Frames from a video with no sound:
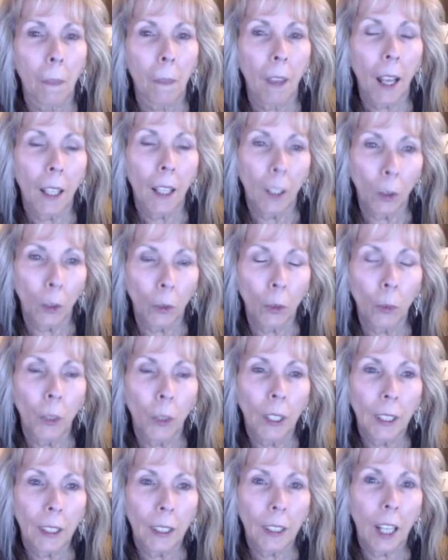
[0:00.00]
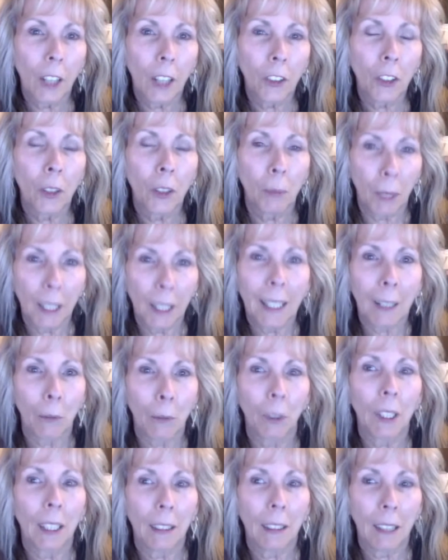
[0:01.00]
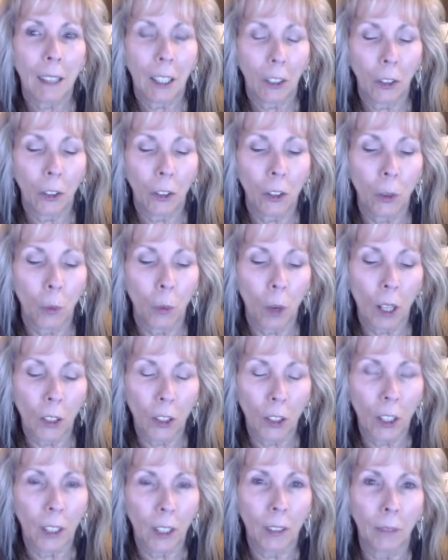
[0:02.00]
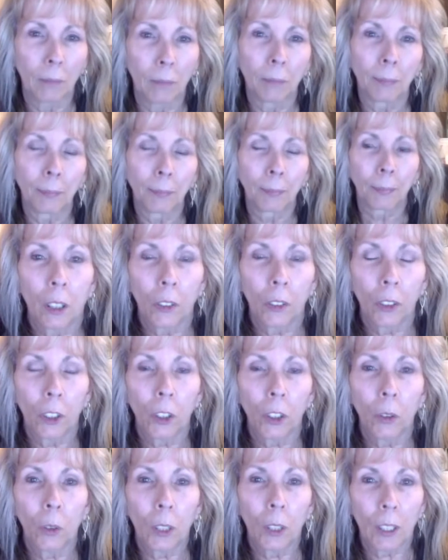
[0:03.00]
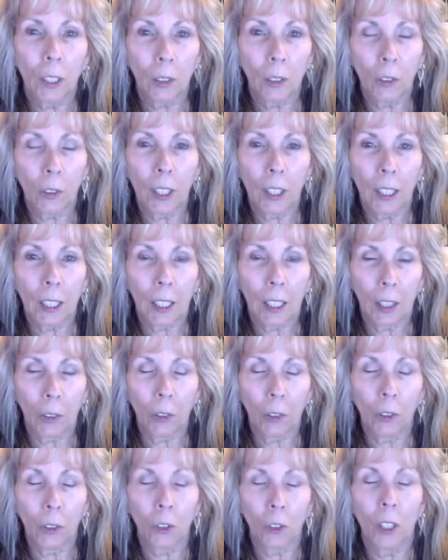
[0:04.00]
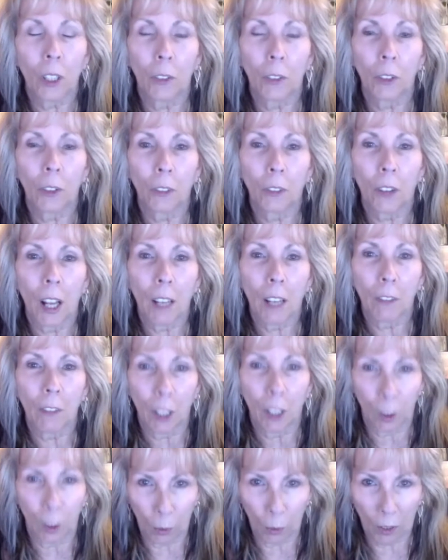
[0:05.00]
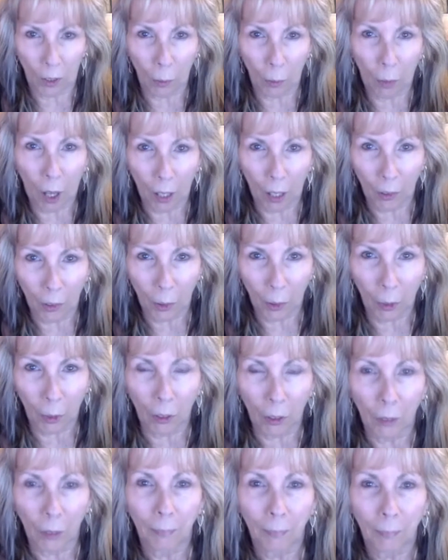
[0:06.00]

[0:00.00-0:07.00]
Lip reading: And it's really touched me, and I really think you should watch it. So you can see his story of survival and what's possible.